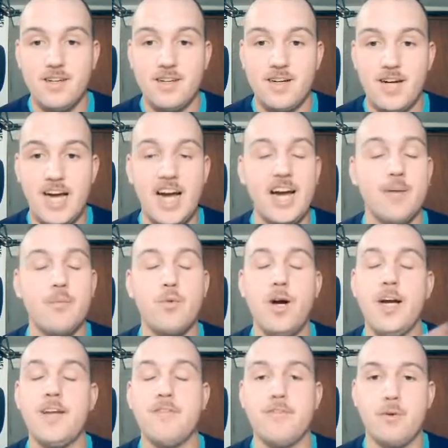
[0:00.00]
I am
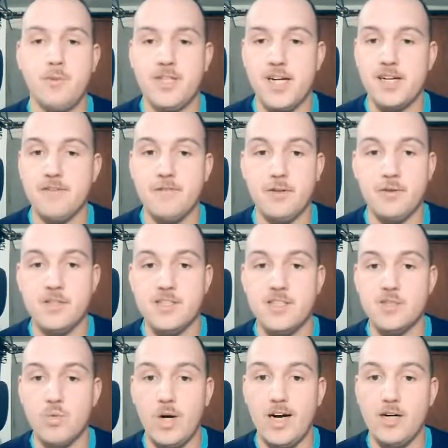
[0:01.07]
ready for Deck of
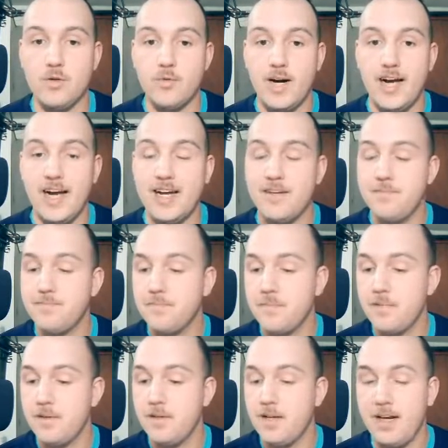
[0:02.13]
Lunacy's Wild Ride.
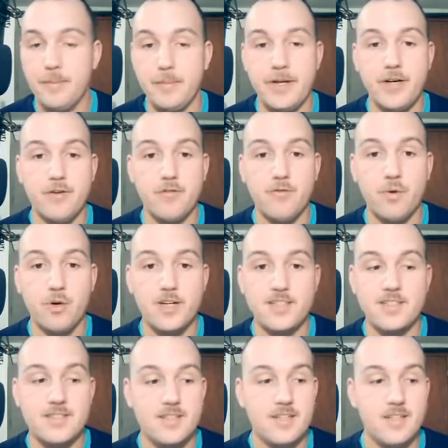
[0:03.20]
I'm here for
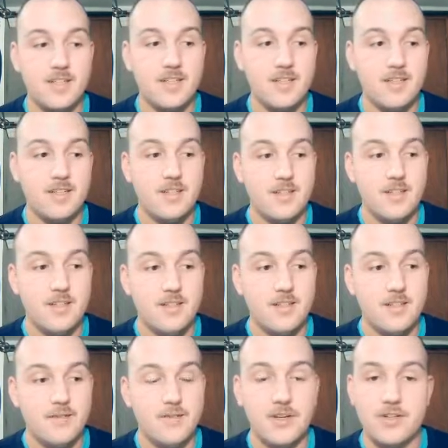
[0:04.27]
it.
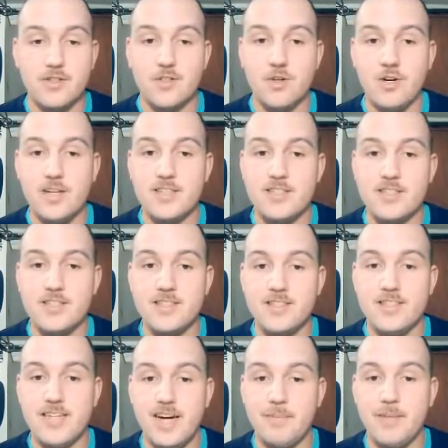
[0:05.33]
Fingers crossed it does
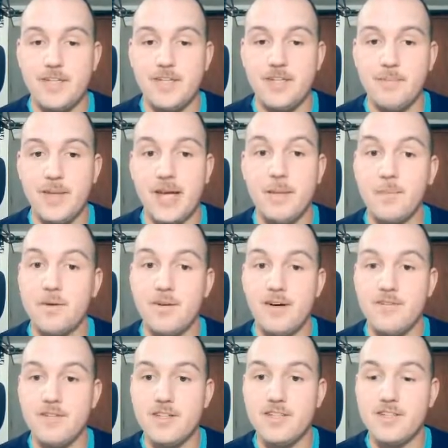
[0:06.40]
not become that
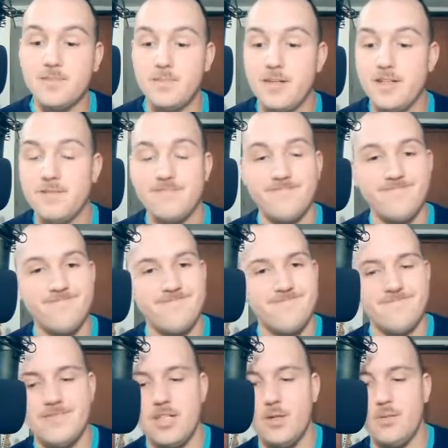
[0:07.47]
prevalent, but
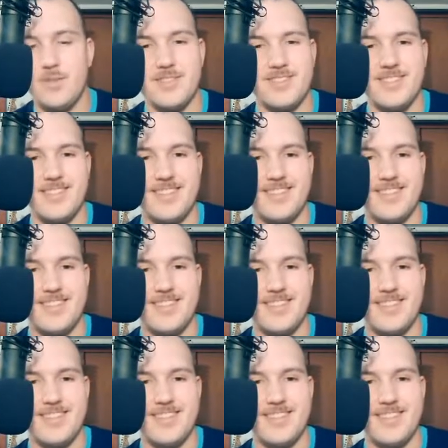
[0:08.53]
we'll see.